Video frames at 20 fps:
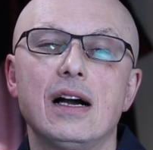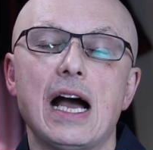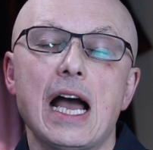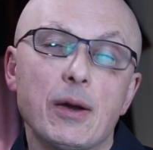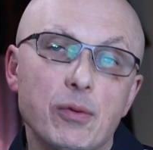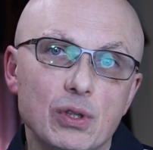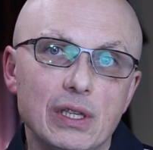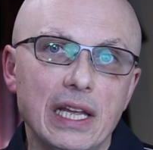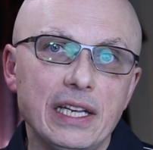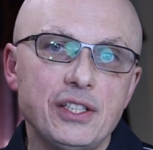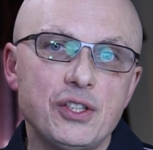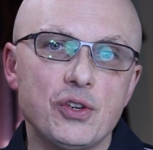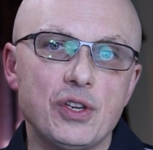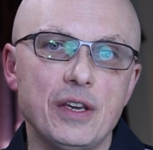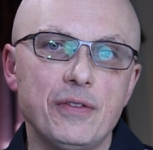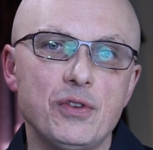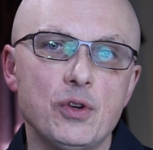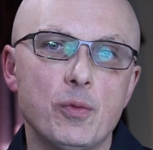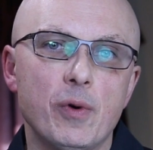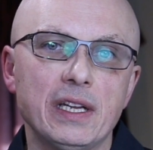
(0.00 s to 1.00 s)
I would like to
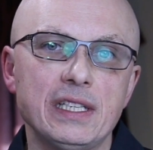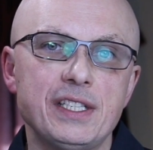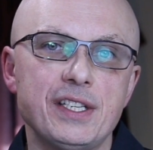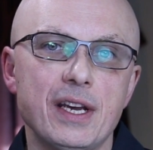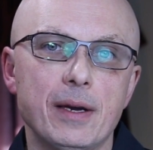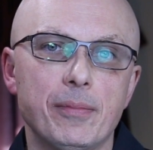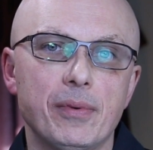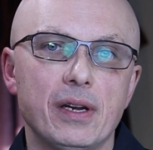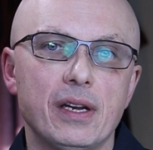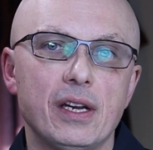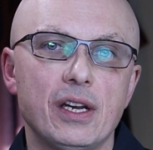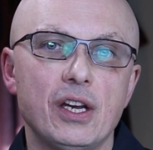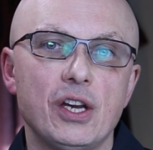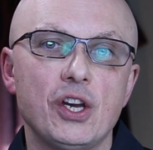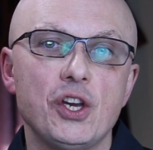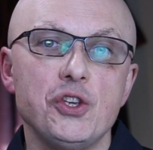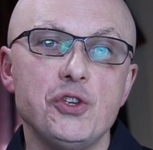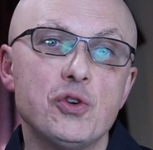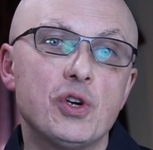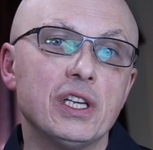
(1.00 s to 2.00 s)
give you one tip.
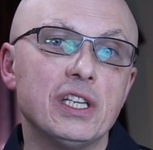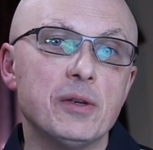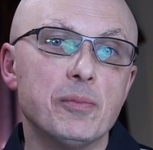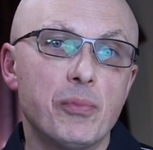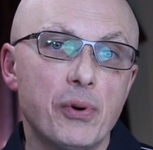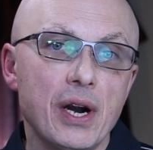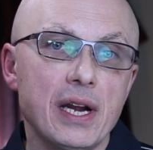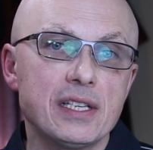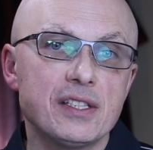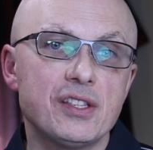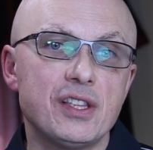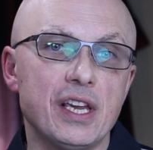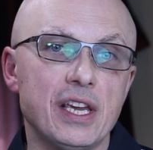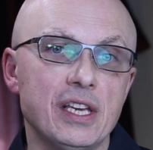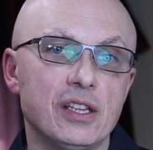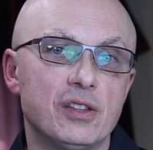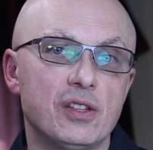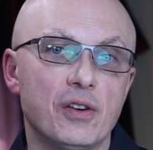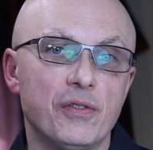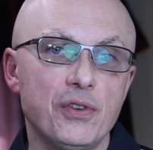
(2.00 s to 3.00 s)
You can impress the
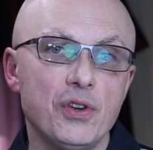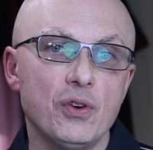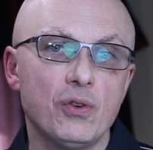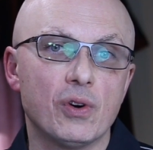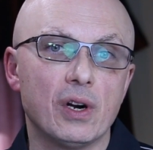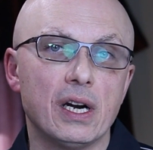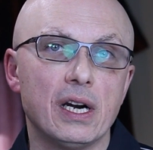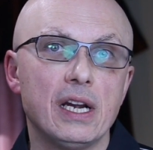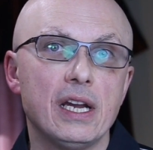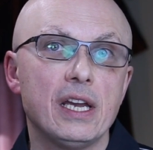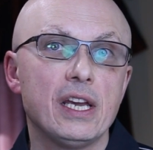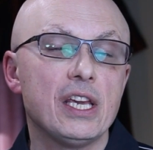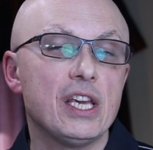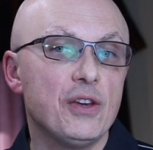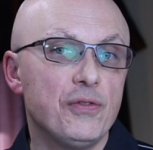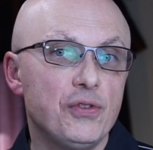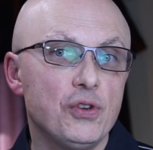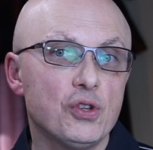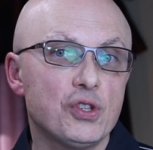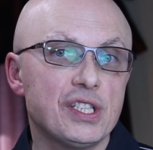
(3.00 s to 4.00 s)
interviewer
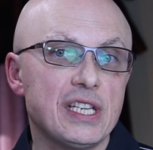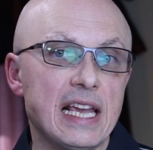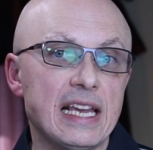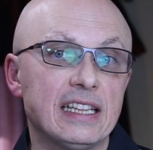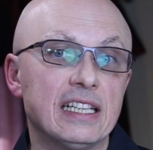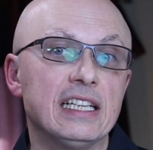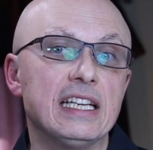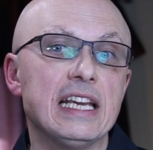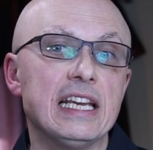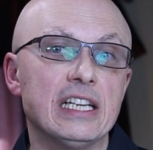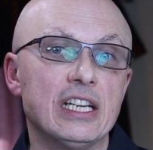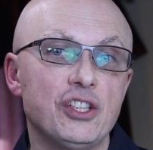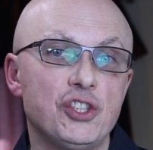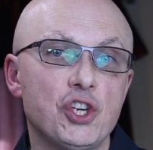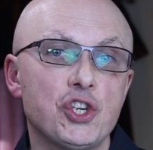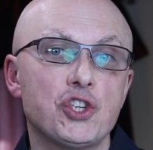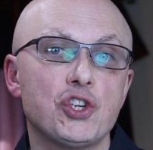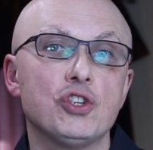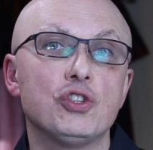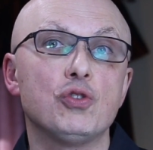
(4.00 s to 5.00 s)
if you say that in
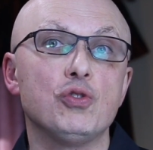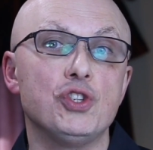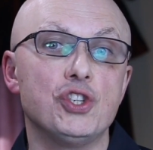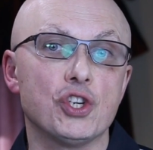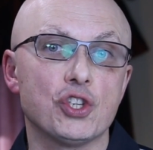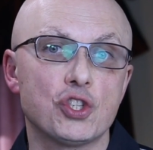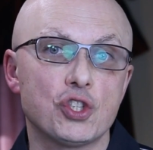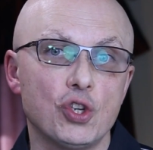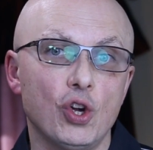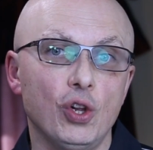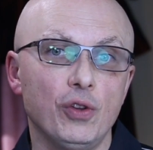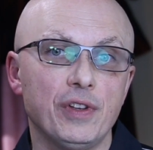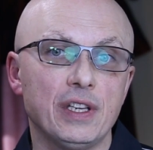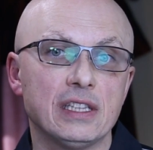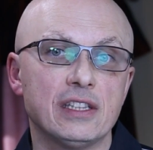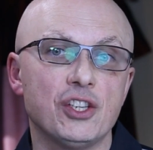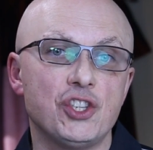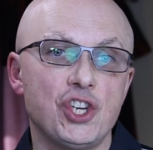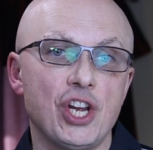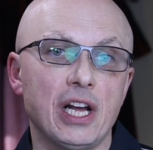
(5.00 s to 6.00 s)
addition to just solving
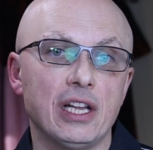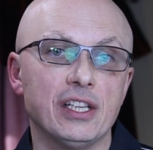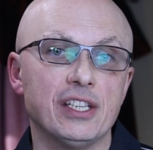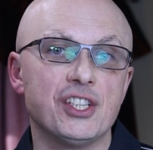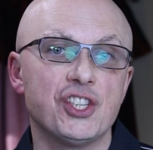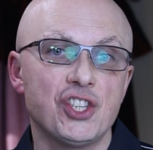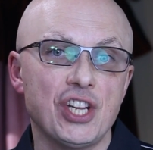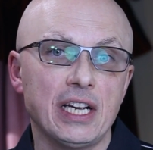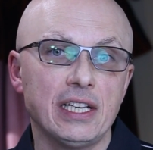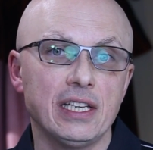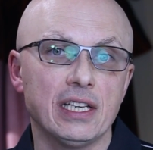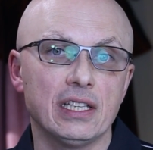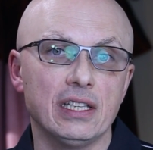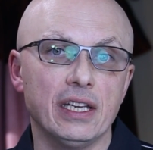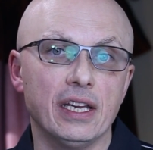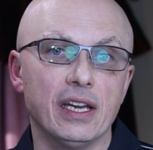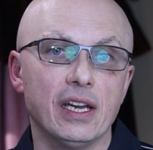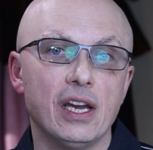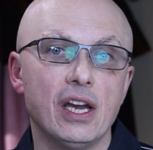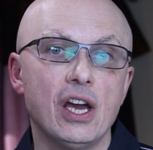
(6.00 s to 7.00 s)
the challenge
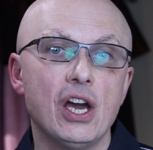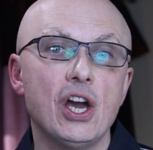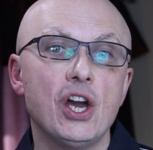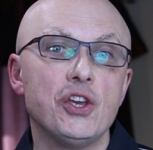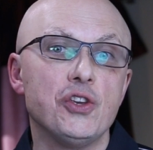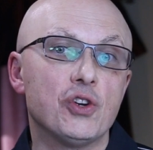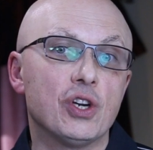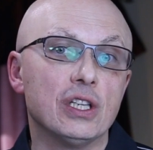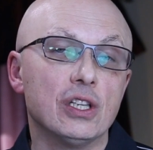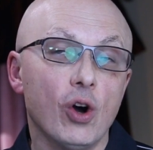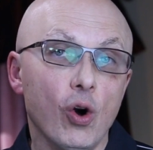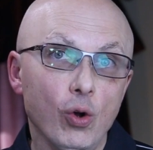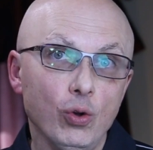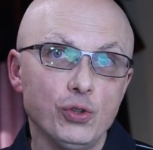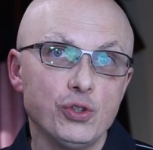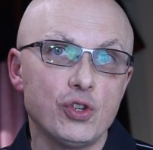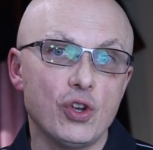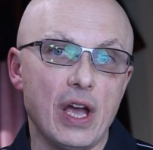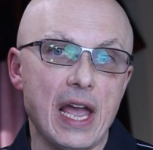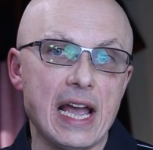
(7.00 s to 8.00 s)
technically, you can
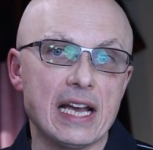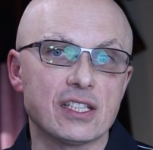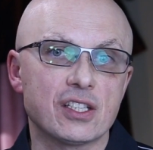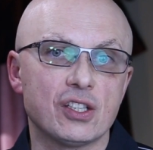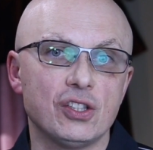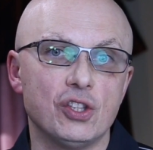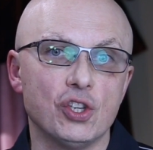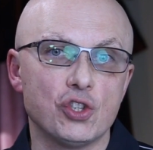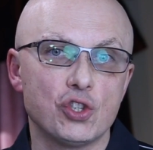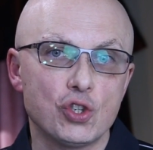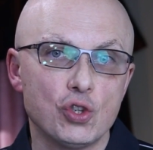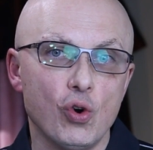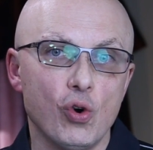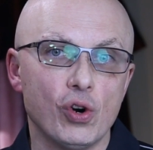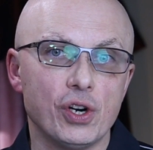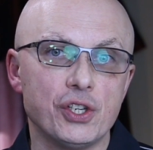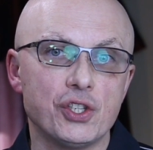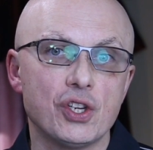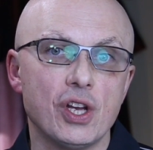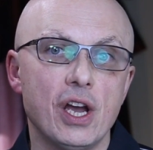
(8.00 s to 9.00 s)
also ask the
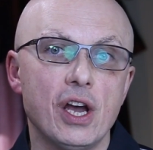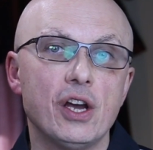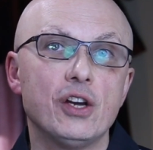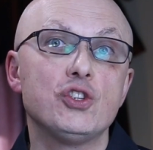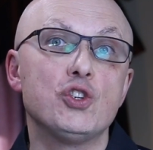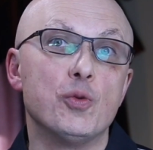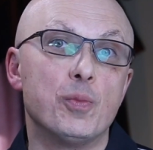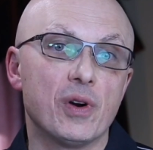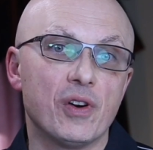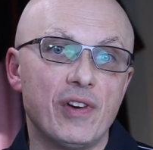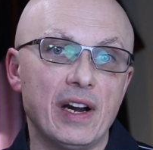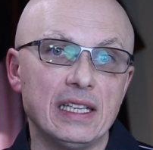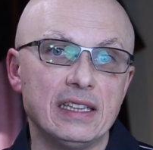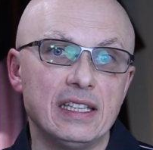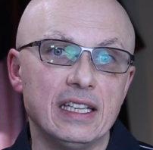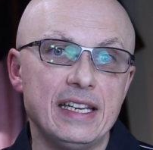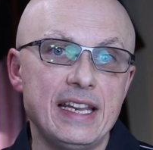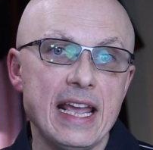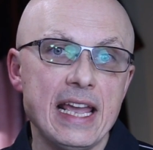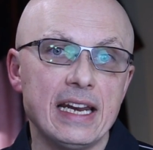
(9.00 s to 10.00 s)
source to provide
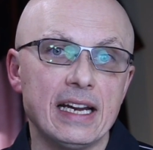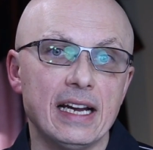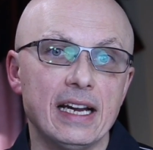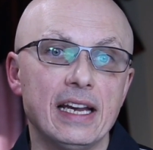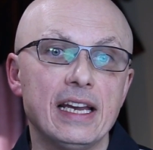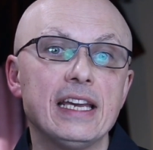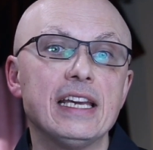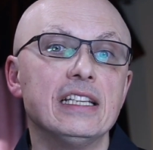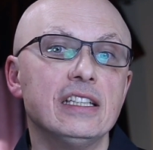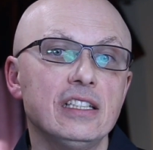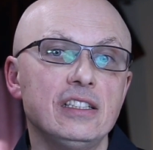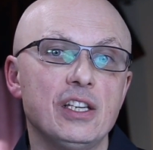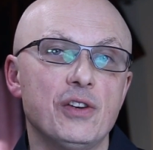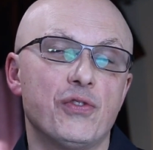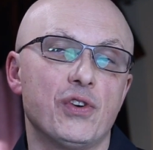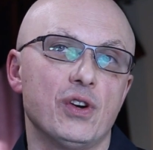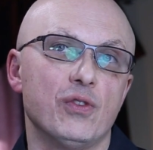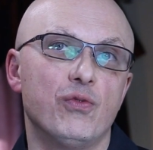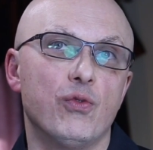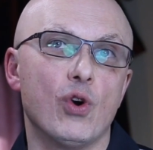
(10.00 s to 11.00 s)
the data in a
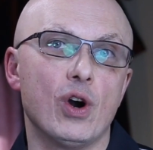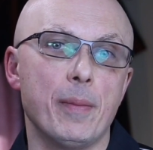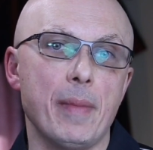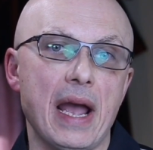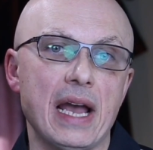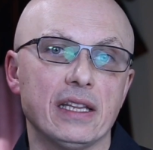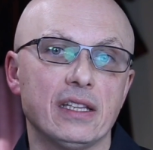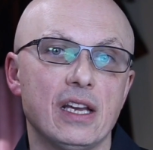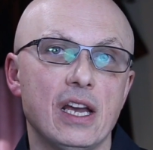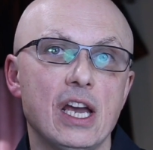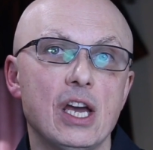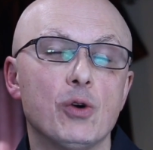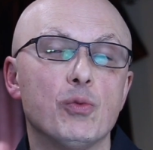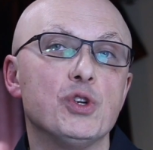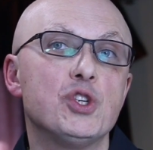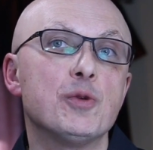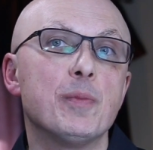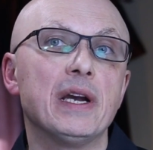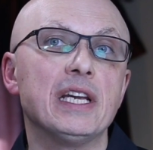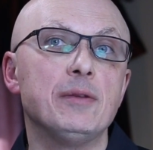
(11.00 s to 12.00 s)
different format,
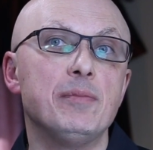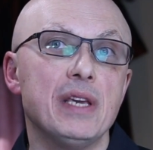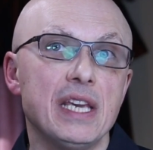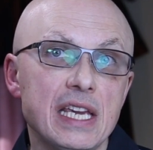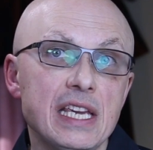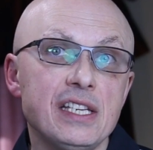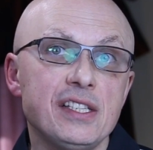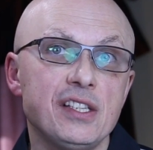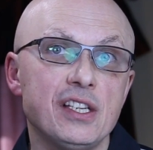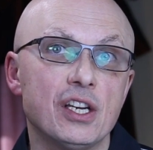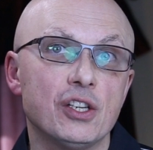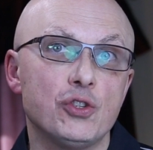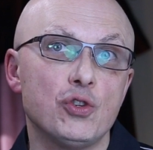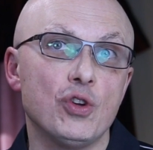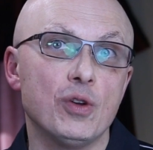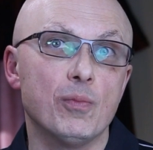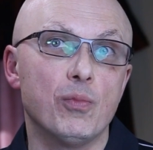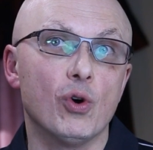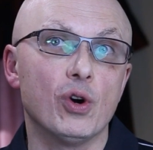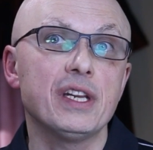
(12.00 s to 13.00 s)
which might be easier to
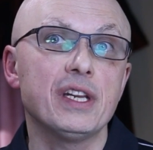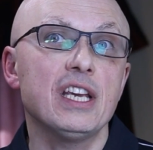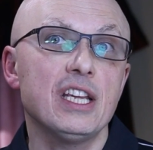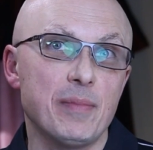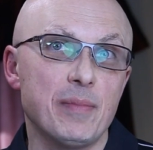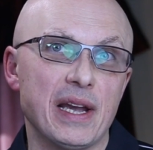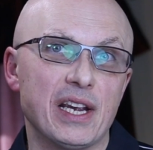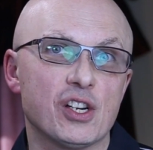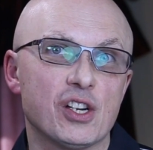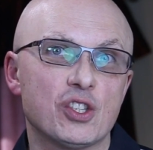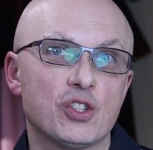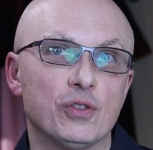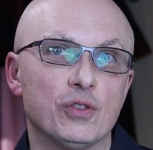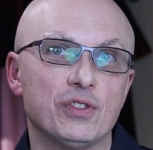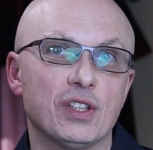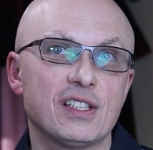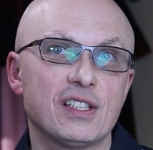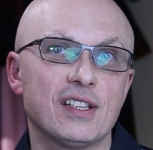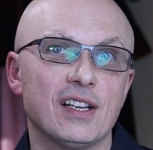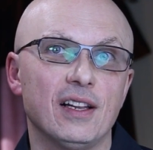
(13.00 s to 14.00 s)
import in
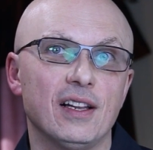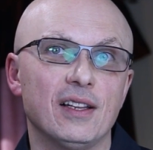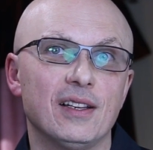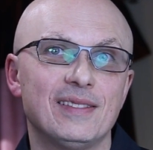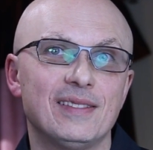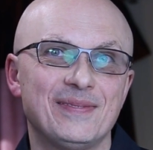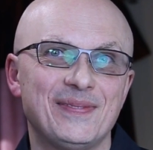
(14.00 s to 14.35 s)
Microsoft Excel.